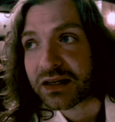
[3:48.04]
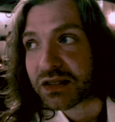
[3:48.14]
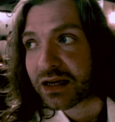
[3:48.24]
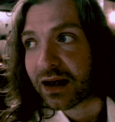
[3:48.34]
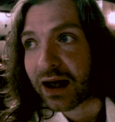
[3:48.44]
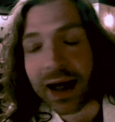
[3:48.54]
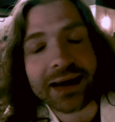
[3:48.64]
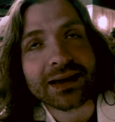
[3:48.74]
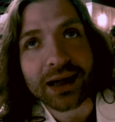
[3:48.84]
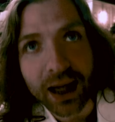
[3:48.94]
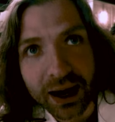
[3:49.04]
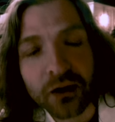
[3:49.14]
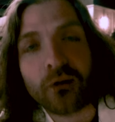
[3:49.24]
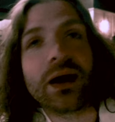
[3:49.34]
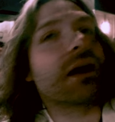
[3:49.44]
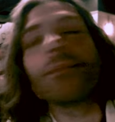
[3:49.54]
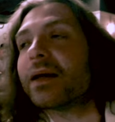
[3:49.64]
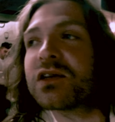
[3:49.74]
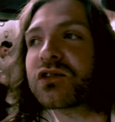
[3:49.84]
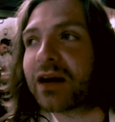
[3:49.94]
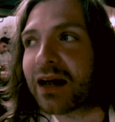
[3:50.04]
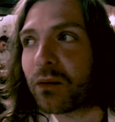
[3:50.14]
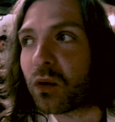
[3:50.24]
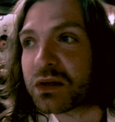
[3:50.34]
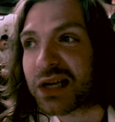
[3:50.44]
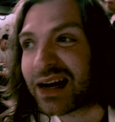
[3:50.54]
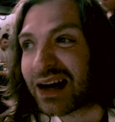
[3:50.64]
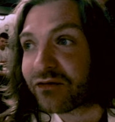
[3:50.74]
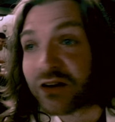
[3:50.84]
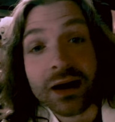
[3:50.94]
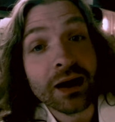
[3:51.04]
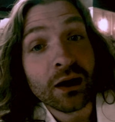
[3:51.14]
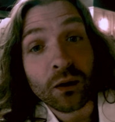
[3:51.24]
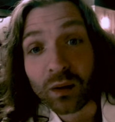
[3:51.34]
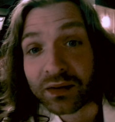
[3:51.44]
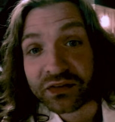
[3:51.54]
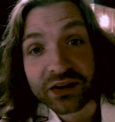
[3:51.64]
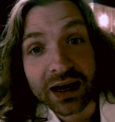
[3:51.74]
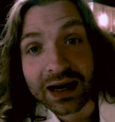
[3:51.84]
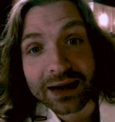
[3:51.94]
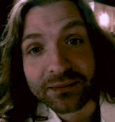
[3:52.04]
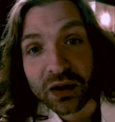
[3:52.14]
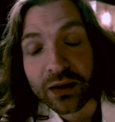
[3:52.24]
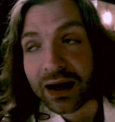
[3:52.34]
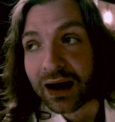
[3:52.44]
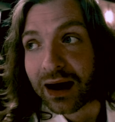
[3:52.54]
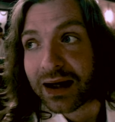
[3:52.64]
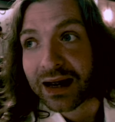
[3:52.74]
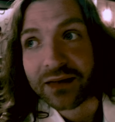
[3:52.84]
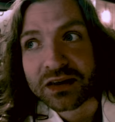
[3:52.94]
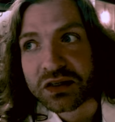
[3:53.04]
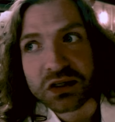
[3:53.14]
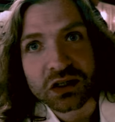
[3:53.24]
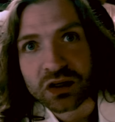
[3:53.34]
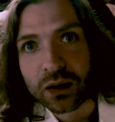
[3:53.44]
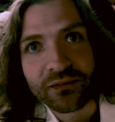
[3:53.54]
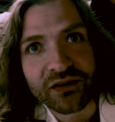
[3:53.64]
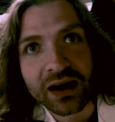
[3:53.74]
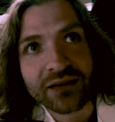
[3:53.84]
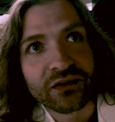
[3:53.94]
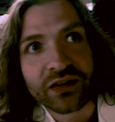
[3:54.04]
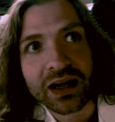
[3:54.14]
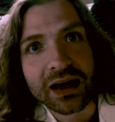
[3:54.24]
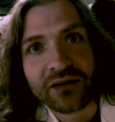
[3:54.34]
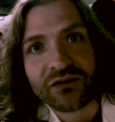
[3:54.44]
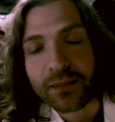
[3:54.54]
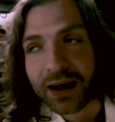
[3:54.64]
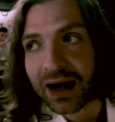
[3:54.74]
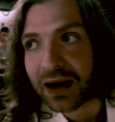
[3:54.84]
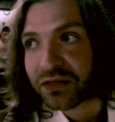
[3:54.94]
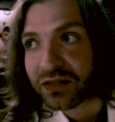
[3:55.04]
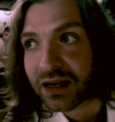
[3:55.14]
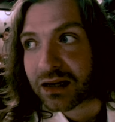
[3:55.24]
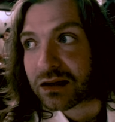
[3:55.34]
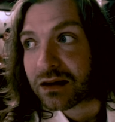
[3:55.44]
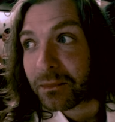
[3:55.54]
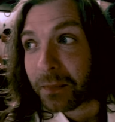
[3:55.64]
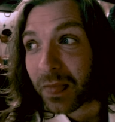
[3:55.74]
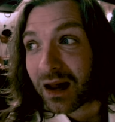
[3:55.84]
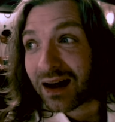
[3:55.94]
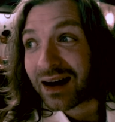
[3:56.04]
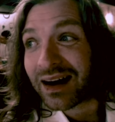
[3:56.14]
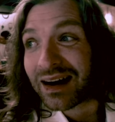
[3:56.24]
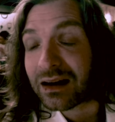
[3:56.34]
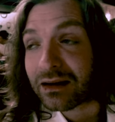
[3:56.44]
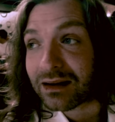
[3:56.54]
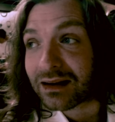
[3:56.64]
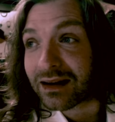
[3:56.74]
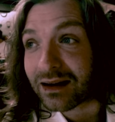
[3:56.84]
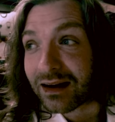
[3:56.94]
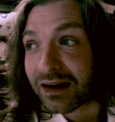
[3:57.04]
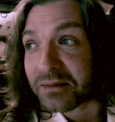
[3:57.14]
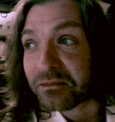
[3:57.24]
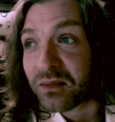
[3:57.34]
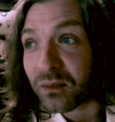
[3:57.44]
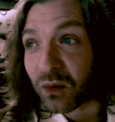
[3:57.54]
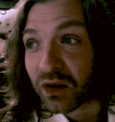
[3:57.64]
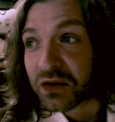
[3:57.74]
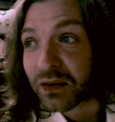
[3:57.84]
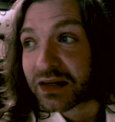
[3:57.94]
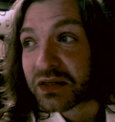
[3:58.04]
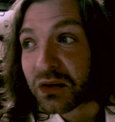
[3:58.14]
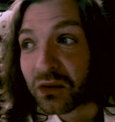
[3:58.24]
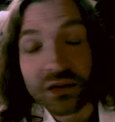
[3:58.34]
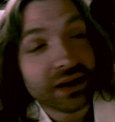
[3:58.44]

this year. I cannot recommend Treading Water enough. Once again, I'm going high here. This is a top five of the year for me. I think, oh God, what do I score